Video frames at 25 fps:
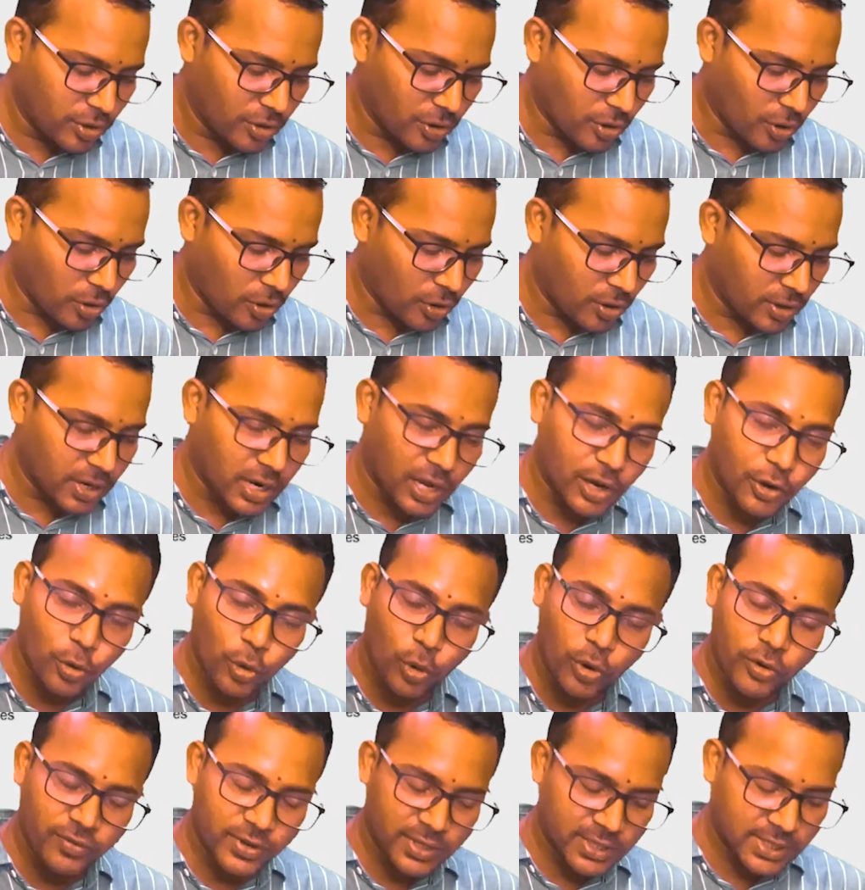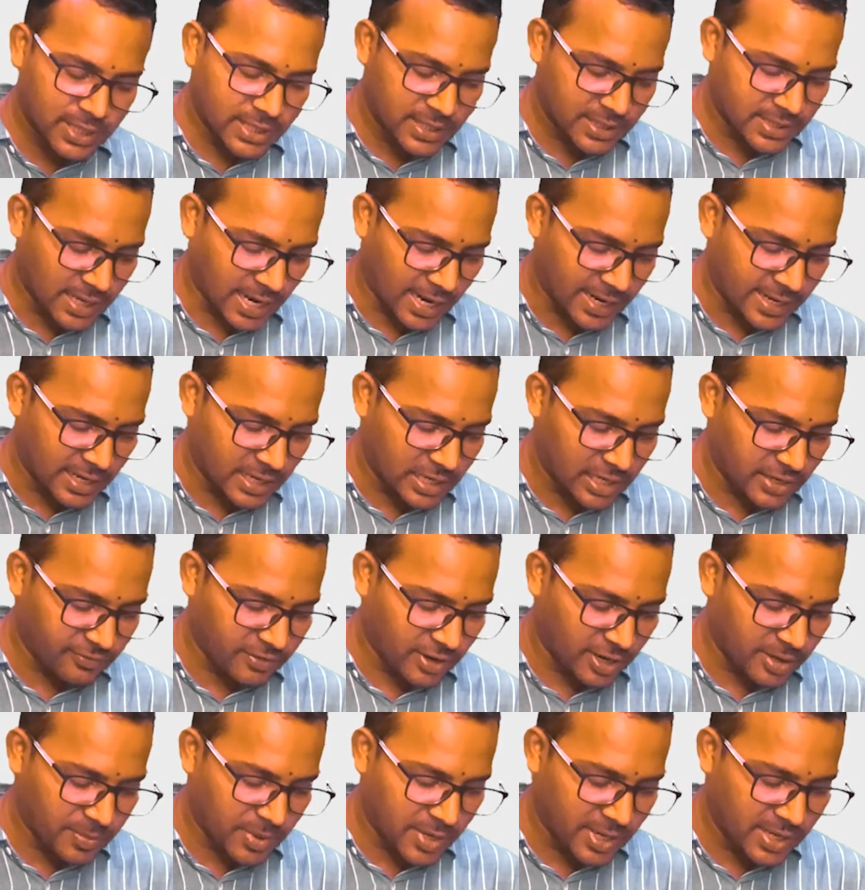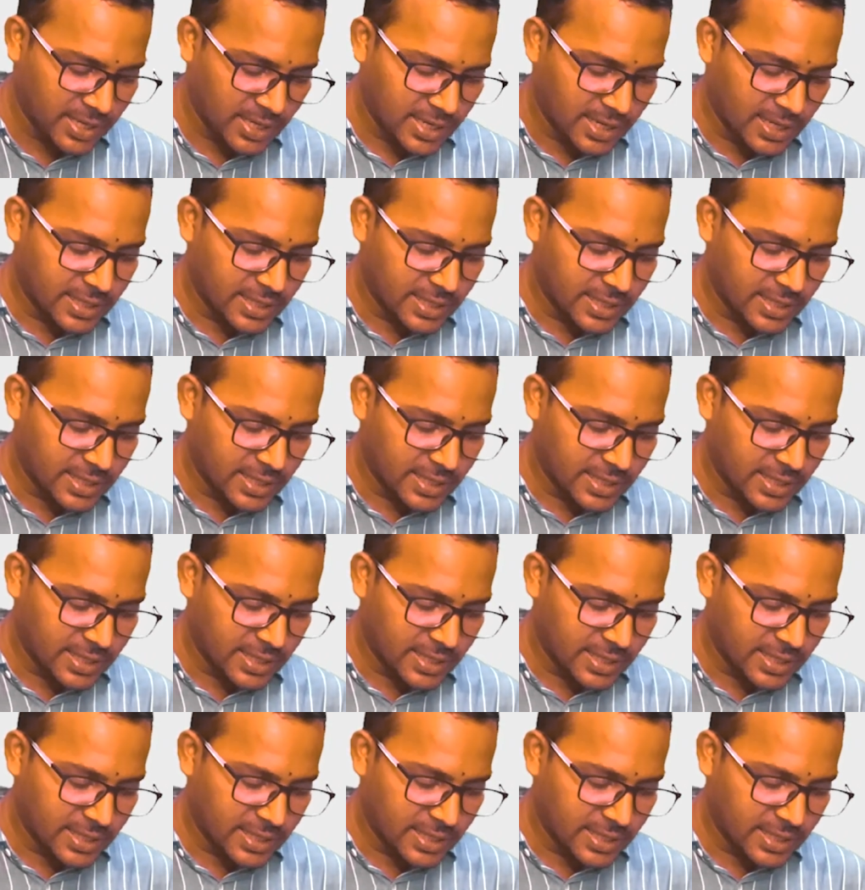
or a node which is identified by